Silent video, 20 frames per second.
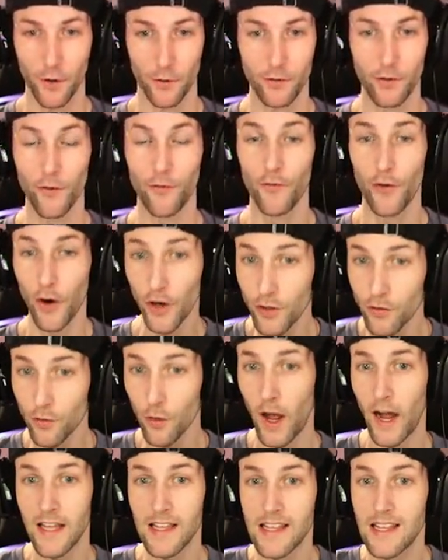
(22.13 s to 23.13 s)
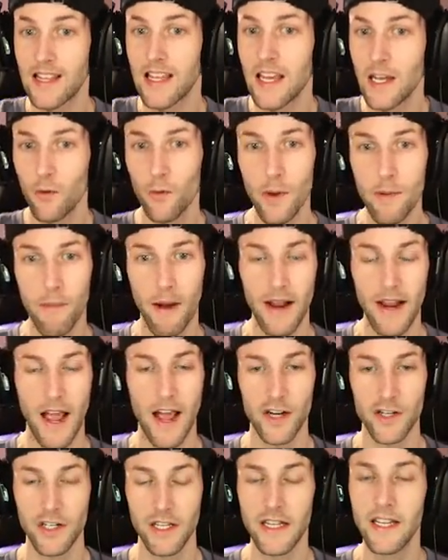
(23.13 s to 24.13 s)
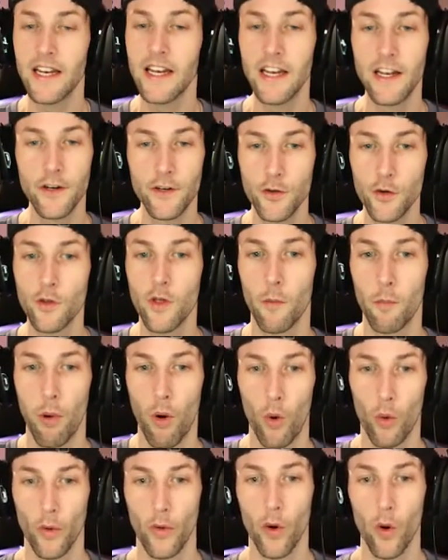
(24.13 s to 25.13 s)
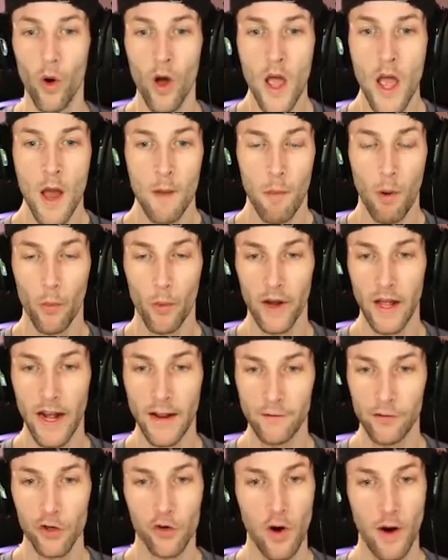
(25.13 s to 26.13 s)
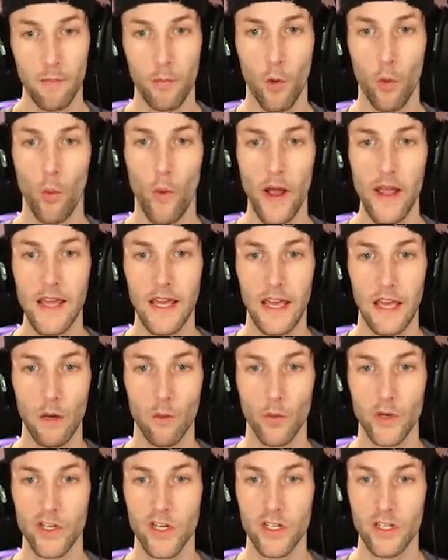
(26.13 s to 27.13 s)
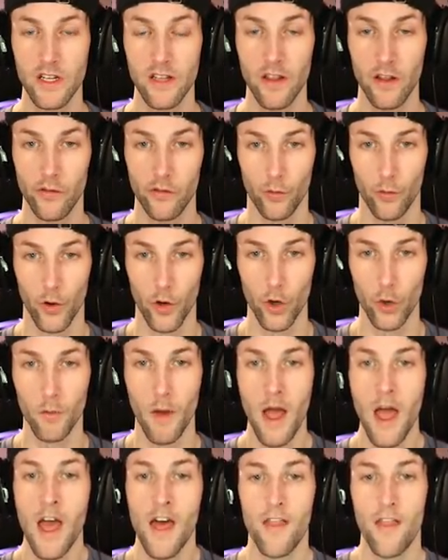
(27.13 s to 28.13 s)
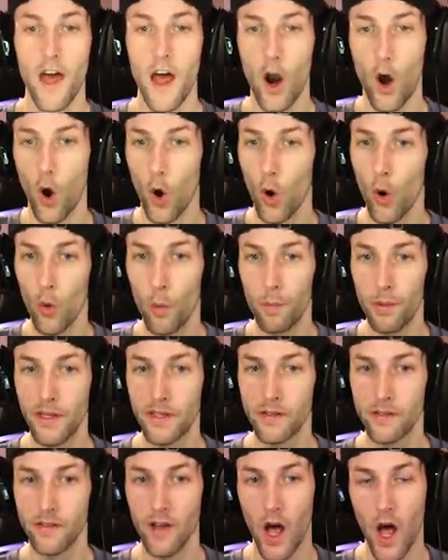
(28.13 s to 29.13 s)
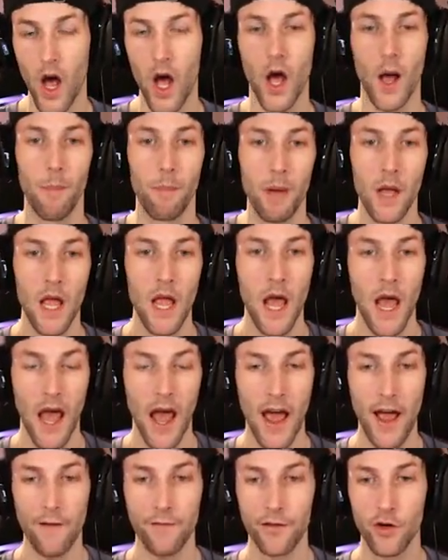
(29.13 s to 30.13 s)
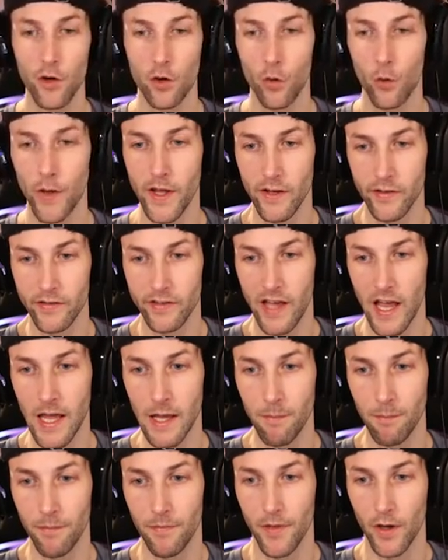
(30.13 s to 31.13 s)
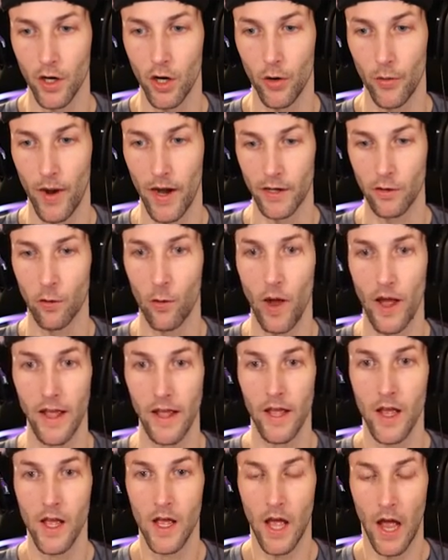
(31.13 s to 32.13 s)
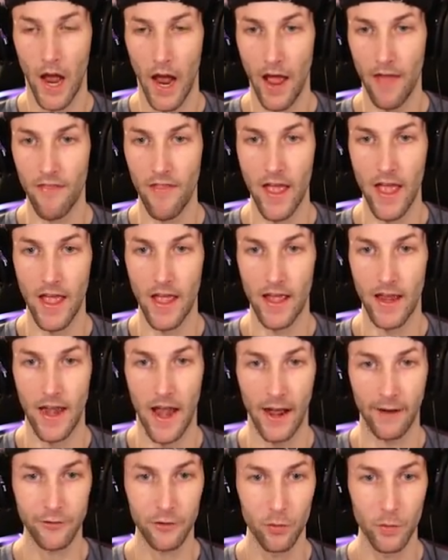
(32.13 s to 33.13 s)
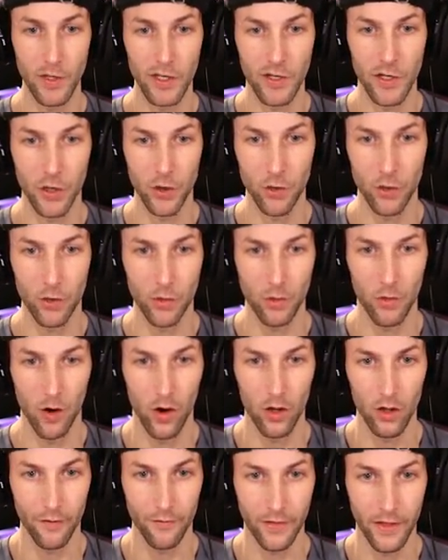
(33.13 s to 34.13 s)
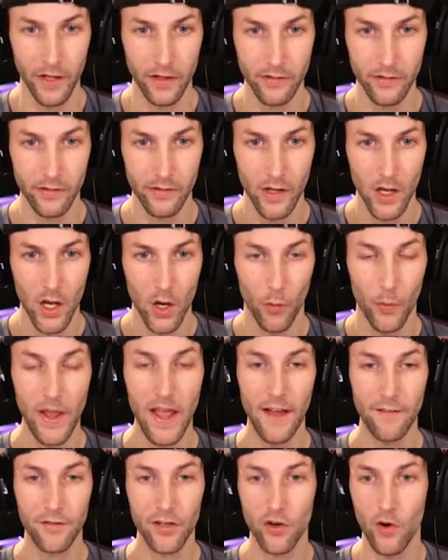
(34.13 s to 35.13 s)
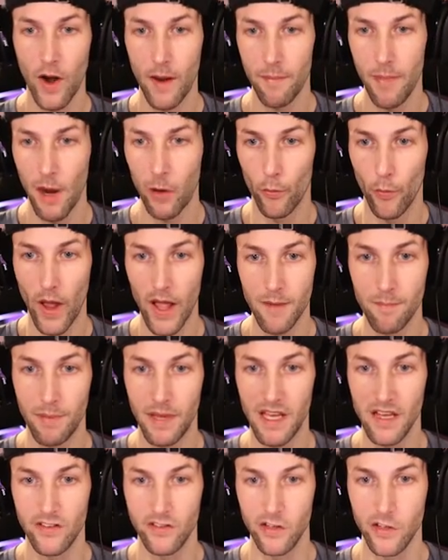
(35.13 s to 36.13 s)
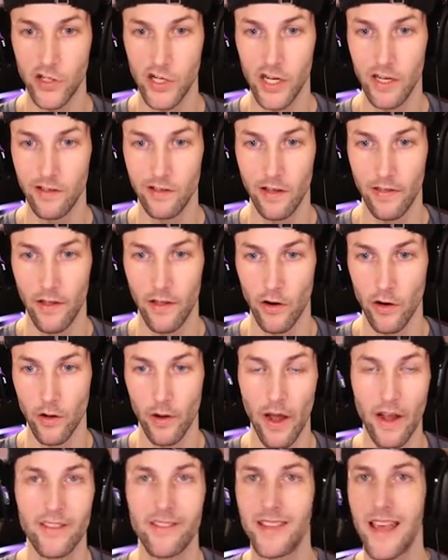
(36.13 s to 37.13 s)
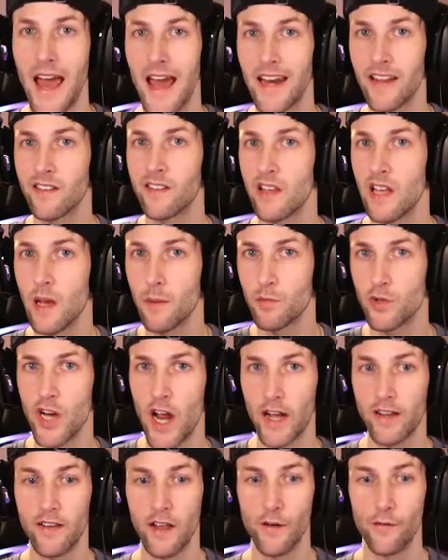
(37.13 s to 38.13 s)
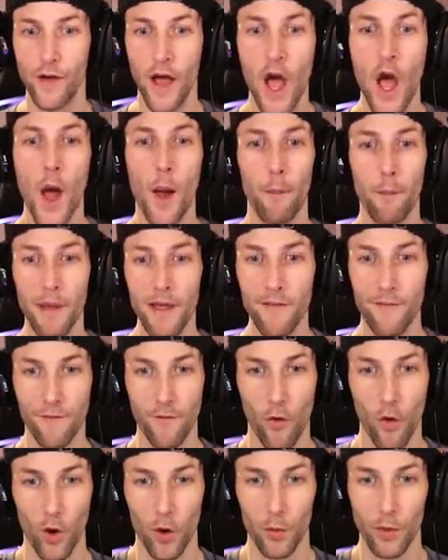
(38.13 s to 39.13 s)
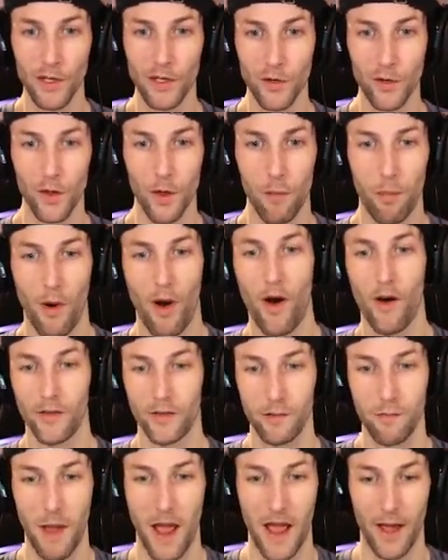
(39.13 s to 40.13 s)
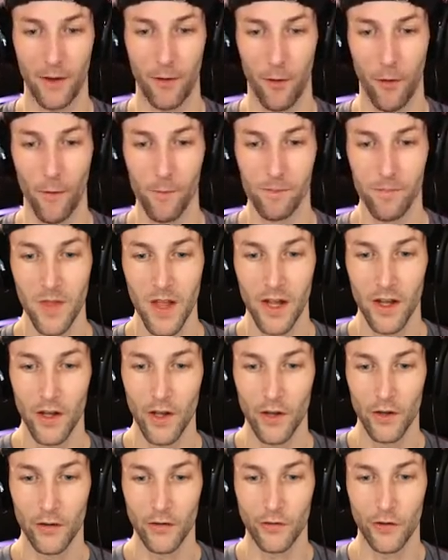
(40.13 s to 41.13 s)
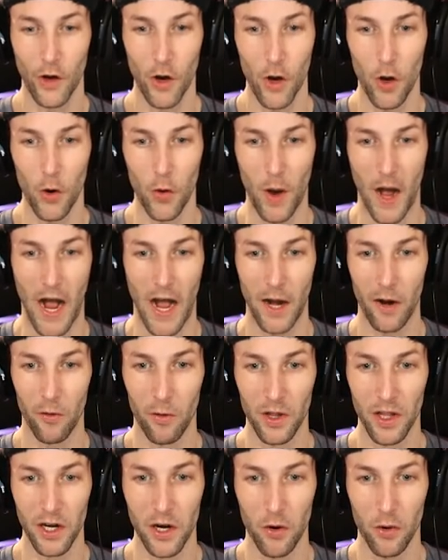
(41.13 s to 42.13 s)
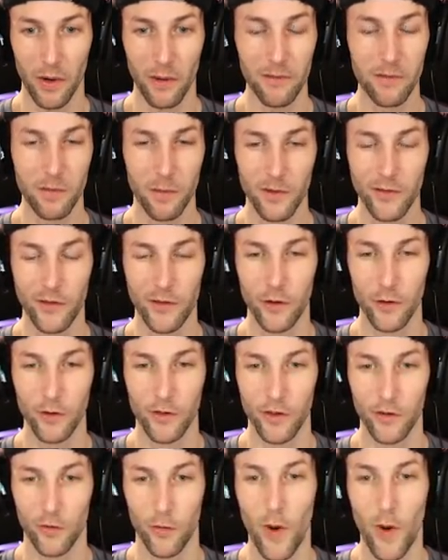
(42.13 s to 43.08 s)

do. So first, I think we might actually need to do the portal, but we're gonna have to grab the white key, which is in this room that opens up after we escape the correct way. And then after we do all of this, we have to grab that red piece of cheese in there, you guys. That is the objective before we do the boss battle. So I don't really know what I'm supposed to do with